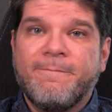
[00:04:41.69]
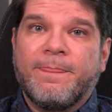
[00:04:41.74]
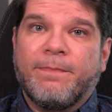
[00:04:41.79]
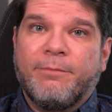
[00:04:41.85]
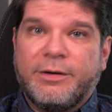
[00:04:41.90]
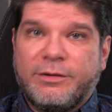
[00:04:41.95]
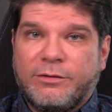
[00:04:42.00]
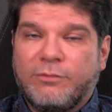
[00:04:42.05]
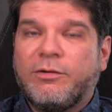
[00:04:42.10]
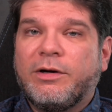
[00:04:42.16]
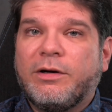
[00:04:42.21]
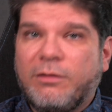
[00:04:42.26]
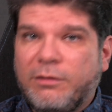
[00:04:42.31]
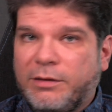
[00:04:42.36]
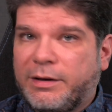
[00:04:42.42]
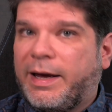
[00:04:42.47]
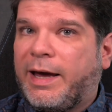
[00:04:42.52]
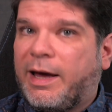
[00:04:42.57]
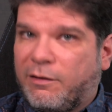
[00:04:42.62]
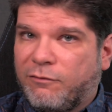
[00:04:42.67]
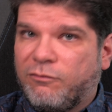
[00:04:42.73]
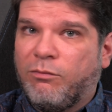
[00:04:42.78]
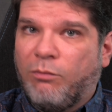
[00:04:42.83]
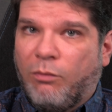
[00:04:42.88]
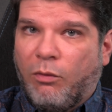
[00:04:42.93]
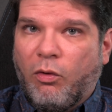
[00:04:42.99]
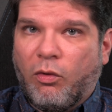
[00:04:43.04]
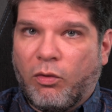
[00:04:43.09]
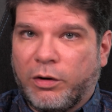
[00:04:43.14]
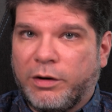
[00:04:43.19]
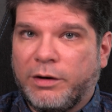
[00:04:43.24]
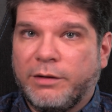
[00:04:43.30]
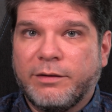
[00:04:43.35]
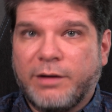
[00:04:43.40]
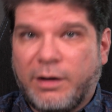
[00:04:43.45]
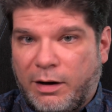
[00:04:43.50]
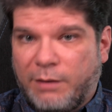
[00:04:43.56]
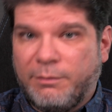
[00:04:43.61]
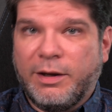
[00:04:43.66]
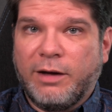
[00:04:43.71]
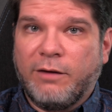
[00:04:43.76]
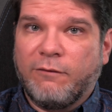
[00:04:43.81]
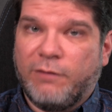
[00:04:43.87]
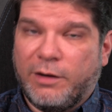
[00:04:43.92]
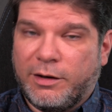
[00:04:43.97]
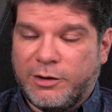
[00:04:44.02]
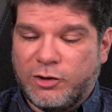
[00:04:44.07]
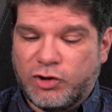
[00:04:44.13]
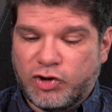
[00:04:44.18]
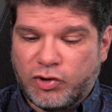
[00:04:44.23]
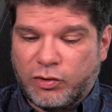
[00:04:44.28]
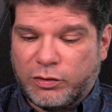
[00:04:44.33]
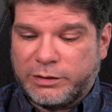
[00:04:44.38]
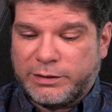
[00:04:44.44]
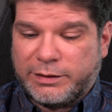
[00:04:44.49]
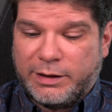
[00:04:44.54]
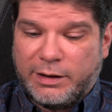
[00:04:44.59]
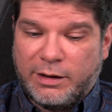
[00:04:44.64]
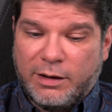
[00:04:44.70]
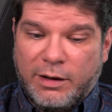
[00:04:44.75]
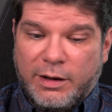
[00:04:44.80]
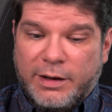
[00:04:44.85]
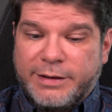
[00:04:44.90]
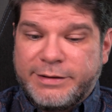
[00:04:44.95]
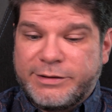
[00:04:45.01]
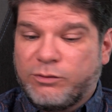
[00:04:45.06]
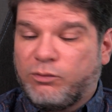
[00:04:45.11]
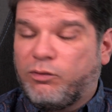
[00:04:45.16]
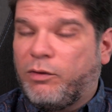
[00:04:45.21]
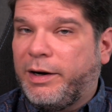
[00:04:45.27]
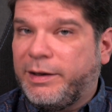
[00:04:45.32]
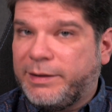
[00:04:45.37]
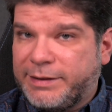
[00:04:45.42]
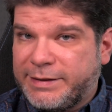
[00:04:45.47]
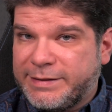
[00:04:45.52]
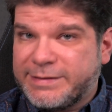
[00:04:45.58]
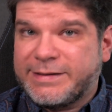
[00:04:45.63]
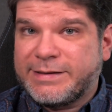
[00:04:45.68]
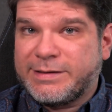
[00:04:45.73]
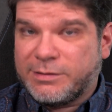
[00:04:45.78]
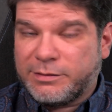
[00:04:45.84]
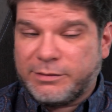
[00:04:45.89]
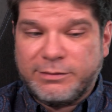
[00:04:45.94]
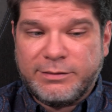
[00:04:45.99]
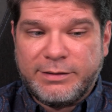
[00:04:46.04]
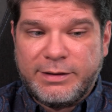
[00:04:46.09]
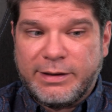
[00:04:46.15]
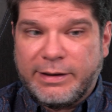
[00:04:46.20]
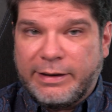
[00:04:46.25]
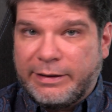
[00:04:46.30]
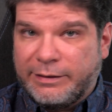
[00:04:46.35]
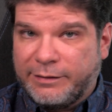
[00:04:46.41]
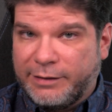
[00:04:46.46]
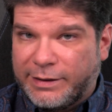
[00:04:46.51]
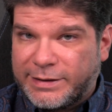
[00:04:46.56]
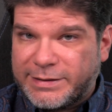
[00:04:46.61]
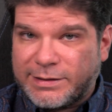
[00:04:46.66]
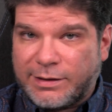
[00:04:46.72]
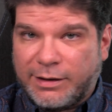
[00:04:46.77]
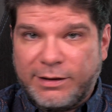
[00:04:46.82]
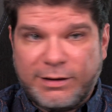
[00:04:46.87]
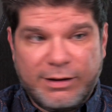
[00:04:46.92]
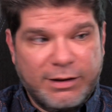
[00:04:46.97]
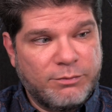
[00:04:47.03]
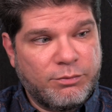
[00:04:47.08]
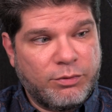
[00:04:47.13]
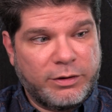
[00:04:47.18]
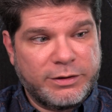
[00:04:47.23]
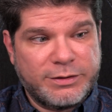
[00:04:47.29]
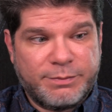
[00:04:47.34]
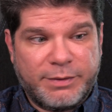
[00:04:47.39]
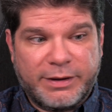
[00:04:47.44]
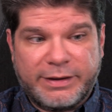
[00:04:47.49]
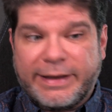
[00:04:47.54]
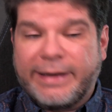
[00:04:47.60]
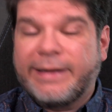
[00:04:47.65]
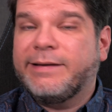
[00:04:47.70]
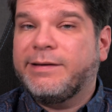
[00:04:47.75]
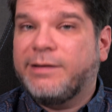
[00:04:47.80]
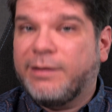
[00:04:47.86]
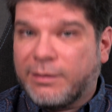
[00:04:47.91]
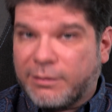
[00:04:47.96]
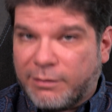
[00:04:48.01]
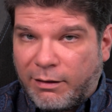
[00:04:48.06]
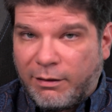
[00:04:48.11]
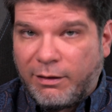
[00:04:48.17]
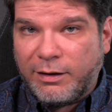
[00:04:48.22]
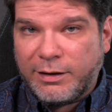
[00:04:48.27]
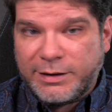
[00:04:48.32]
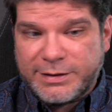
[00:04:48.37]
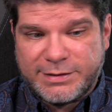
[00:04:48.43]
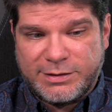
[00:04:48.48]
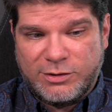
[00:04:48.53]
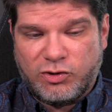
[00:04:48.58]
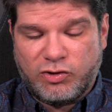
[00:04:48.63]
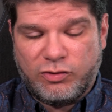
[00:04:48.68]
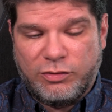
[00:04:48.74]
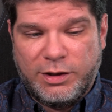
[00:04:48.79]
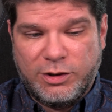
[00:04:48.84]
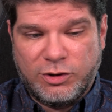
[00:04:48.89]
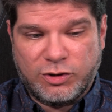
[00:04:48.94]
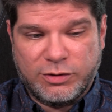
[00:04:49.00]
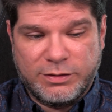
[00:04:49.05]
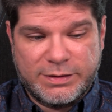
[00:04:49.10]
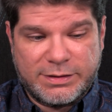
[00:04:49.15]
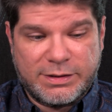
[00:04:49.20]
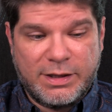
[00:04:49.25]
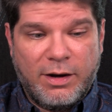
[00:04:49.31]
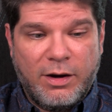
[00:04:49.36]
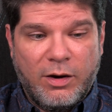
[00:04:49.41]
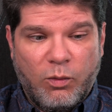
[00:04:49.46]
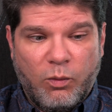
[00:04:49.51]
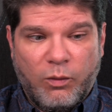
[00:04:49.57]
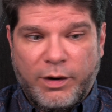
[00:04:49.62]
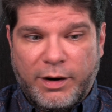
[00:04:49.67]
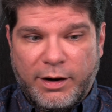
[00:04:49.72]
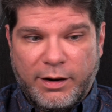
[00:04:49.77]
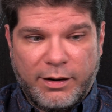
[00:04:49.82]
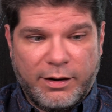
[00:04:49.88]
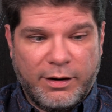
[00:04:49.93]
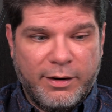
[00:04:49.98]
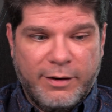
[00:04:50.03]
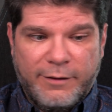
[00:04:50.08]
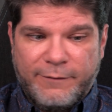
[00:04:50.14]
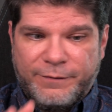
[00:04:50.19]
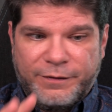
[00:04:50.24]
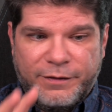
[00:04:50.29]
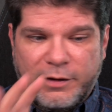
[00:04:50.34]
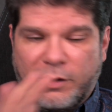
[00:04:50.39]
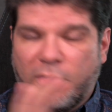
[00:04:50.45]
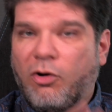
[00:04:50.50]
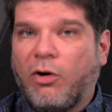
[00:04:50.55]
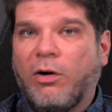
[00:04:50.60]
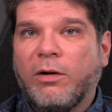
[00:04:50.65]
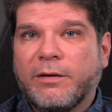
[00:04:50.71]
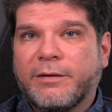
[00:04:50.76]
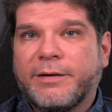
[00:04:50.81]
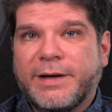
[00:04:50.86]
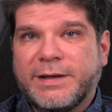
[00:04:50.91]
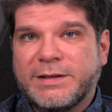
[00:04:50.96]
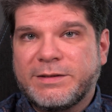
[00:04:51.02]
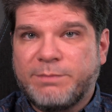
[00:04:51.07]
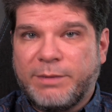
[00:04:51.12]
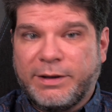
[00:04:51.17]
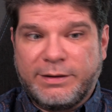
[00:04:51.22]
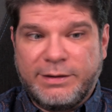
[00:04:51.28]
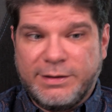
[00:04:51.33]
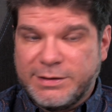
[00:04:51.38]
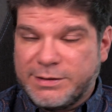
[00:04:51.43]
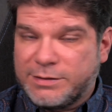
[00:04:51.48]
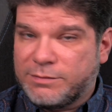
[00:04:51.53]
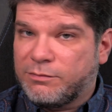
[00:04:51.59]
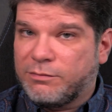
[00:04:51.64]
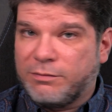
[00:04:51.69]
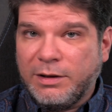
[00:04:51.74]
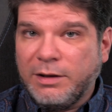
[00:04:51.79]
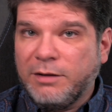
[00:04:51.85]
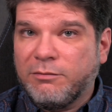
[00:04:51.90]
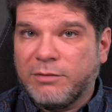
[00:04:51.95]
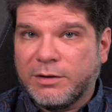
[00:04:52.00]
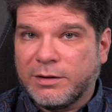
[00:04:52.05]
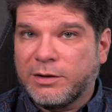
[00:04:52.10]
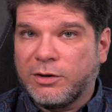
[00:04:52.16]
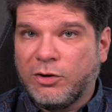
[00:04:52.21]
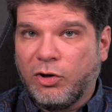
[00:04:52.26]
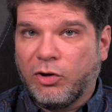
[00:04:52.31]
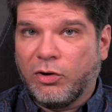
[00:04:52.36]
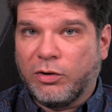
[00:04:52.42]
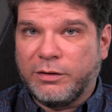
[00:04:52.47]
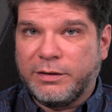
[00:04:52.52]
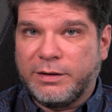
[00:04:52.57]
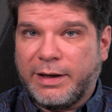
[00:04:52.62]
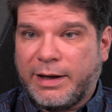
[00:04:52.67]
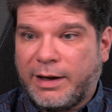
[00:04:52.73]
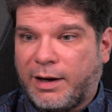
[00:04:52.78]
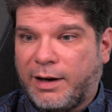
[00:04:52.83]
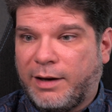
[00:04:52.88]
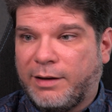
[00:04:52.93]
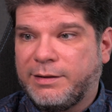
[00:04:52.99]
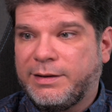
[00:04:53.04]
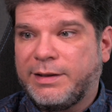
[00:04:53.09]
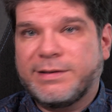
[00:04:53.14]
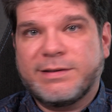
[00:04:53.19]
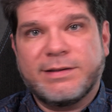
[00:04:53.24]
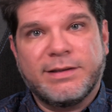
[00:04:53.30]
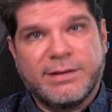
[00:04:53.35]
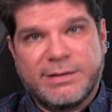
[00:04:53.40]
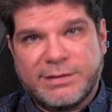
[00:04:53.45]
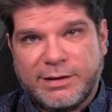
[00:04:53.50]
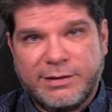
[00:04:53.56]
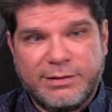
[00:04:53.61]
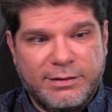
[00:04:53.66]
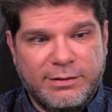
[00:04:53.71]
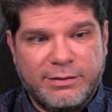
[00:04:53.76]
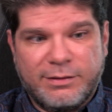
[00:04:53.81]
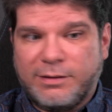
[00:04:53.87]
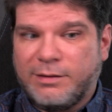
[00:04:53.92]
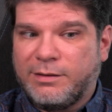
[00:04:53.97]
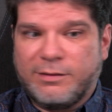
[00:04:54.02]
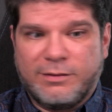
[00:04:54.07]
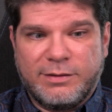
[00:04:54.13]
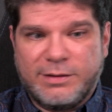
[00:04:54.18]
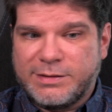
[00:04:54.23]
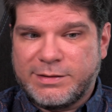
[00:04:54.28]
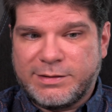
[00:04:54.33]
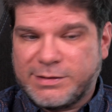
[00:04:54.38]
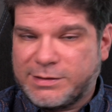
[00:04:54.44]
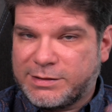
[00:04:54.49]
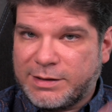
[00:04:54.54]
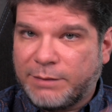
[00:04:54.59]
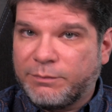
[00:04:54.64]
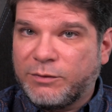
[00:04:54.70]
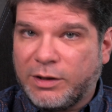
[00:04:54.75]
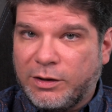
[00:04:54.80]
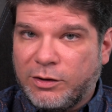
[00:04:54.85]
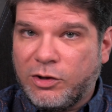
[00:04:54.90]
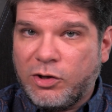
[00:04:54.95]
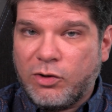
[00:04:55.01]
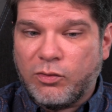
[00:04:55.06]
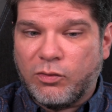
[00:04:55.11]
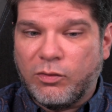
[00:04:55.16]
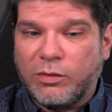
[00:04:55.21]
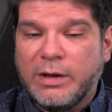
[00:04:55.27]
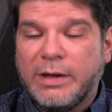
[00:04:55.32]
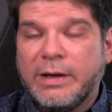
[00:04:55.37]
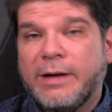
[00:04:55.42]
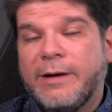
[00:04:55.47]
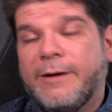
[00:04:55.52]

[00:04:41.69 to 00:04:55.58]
But we're going to have more coming very shortly. So while it is certainly an exciting prospect and there are situations where the color aspect is really, really good and it's an exciting thing and it's something new.